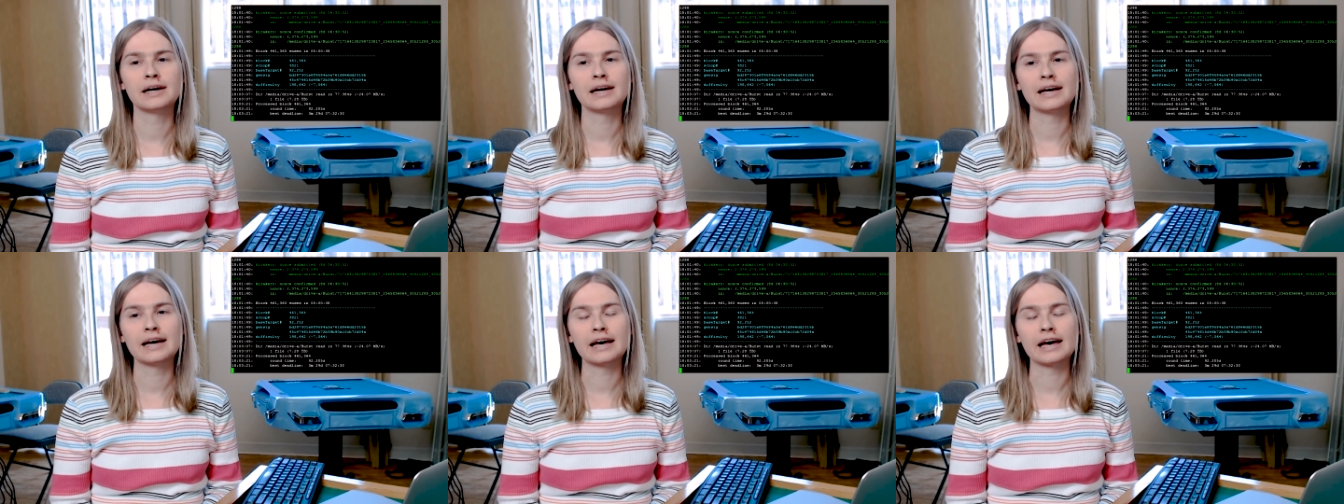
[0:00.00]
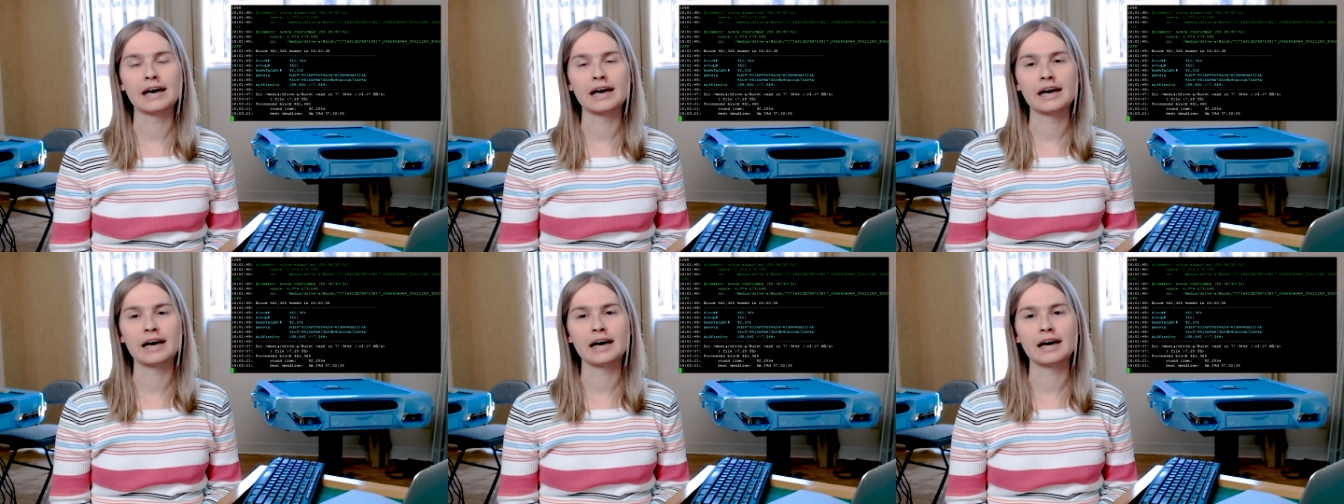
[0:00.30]

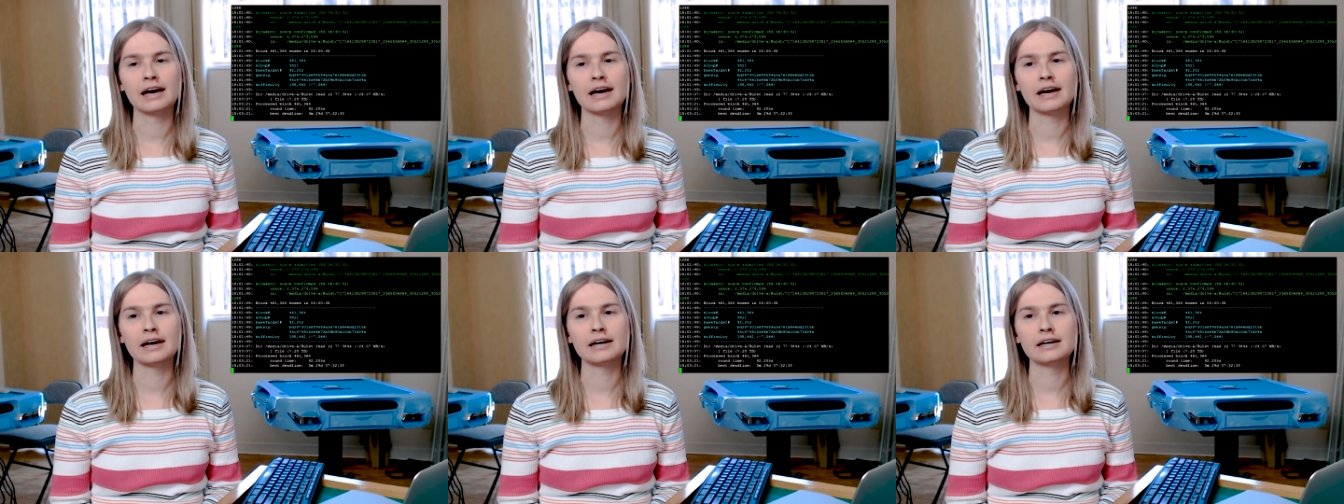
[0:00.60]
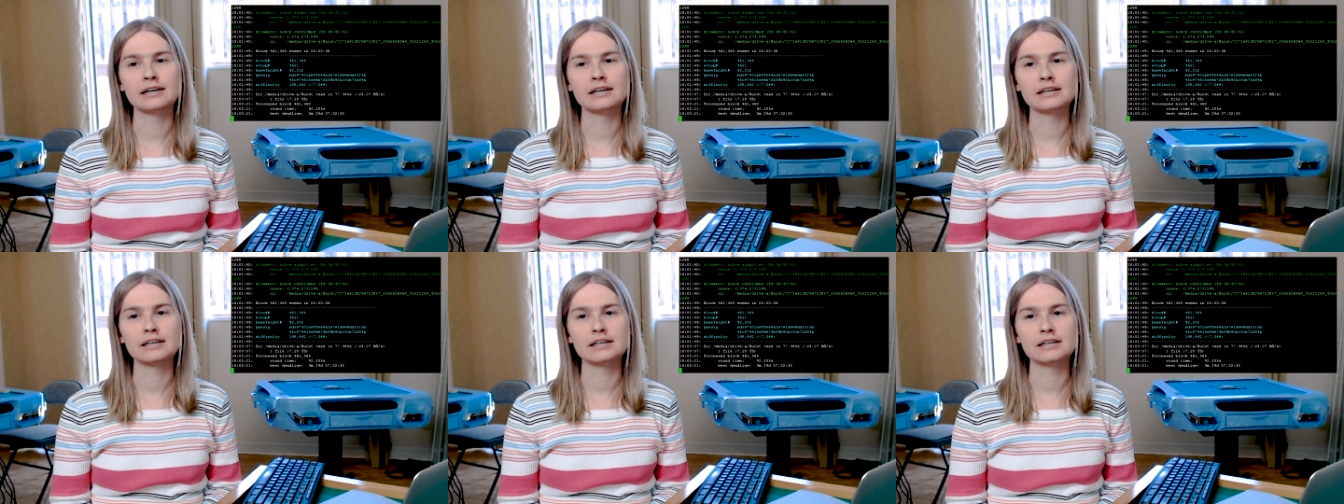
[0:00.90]

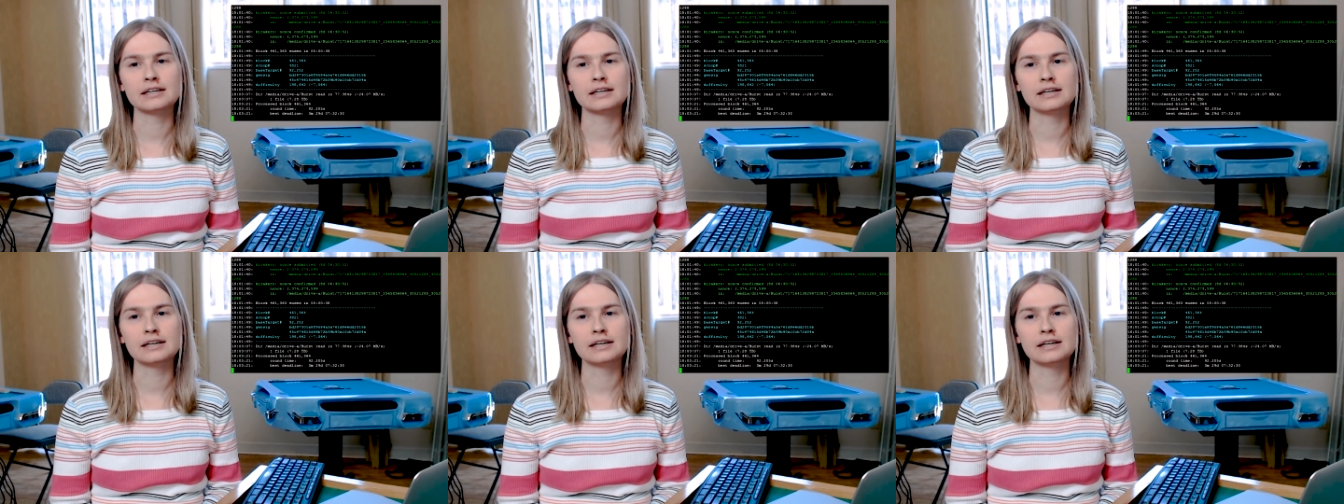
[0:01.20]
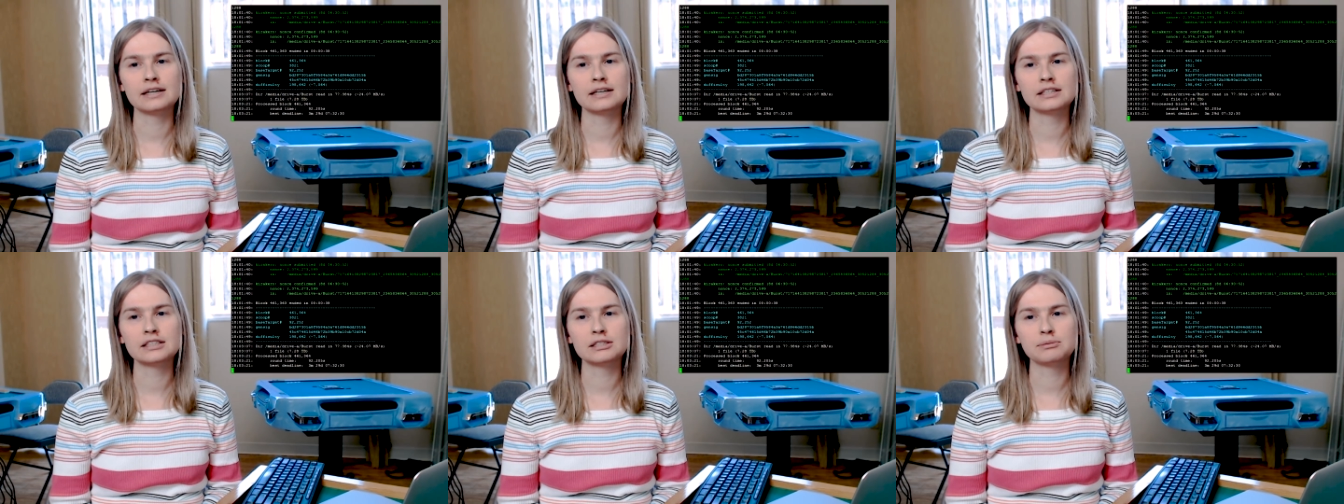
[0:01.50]
and
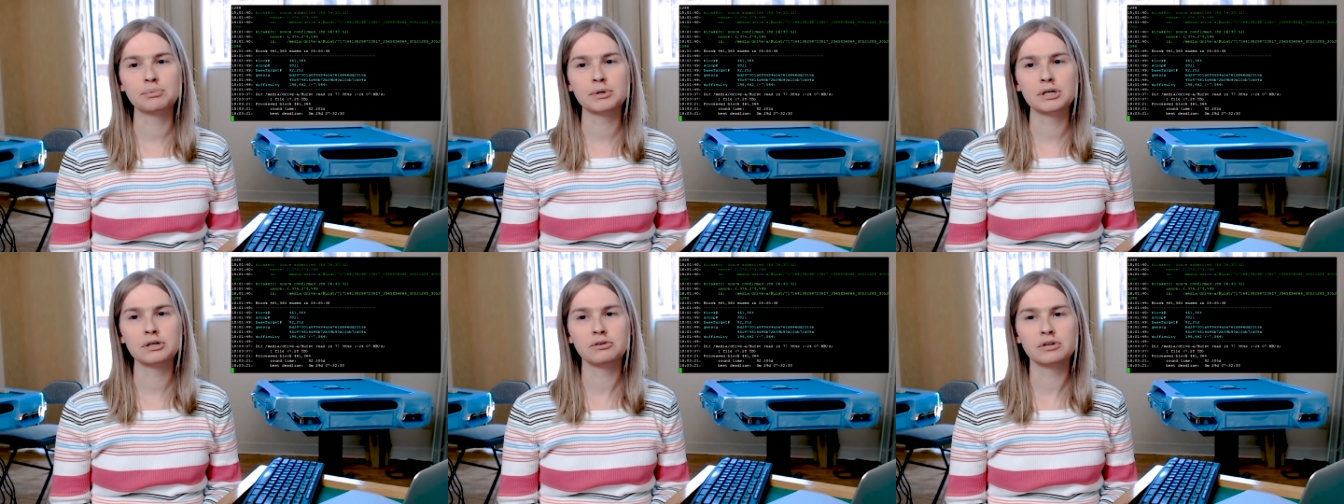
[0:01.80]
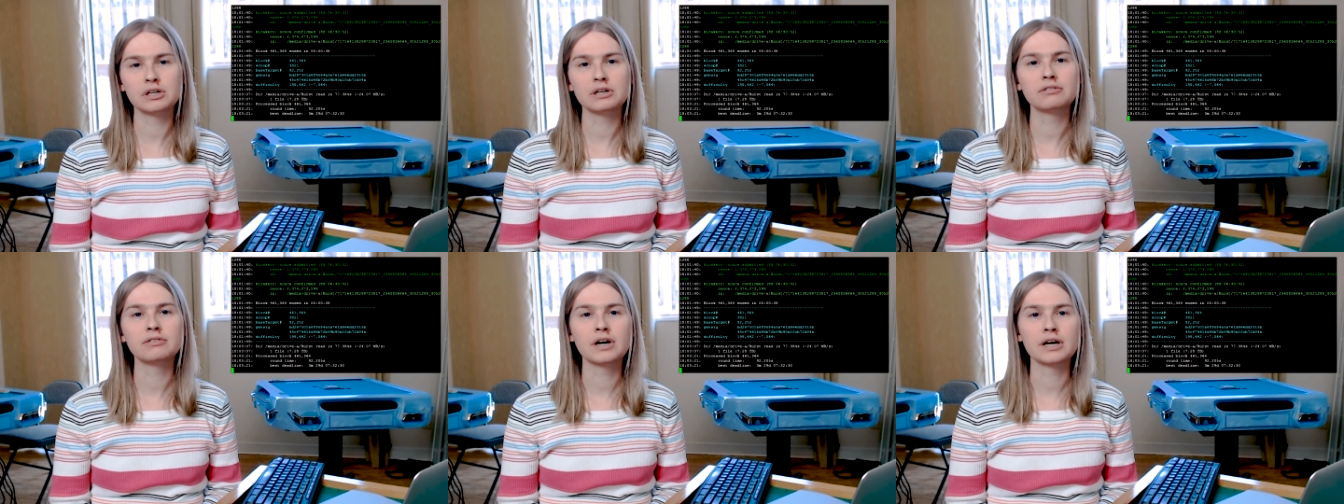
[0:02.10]
it's been
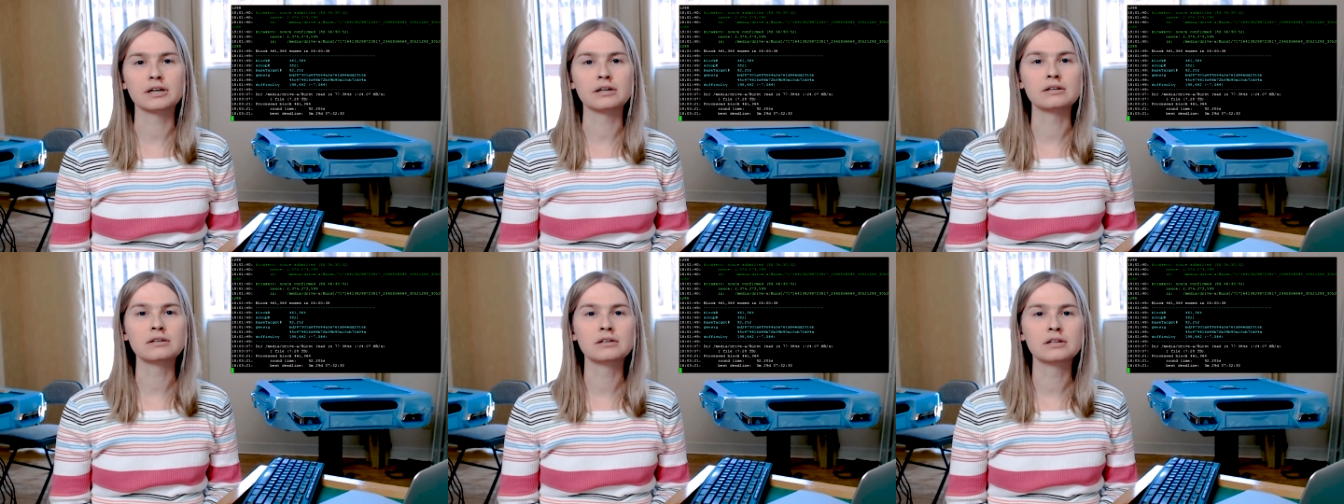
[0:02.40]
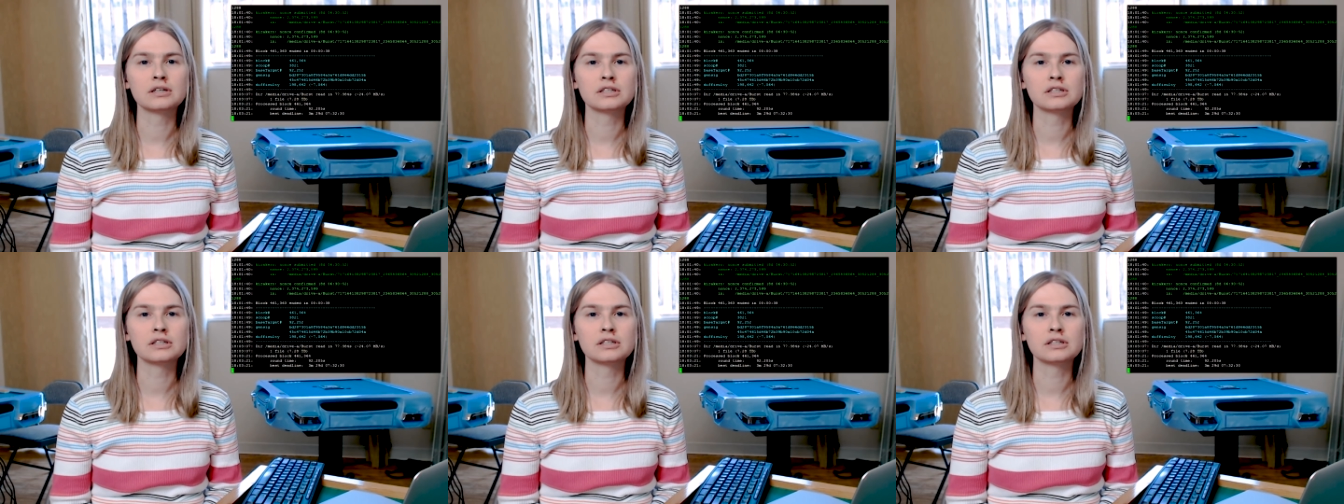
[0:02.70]
really fun.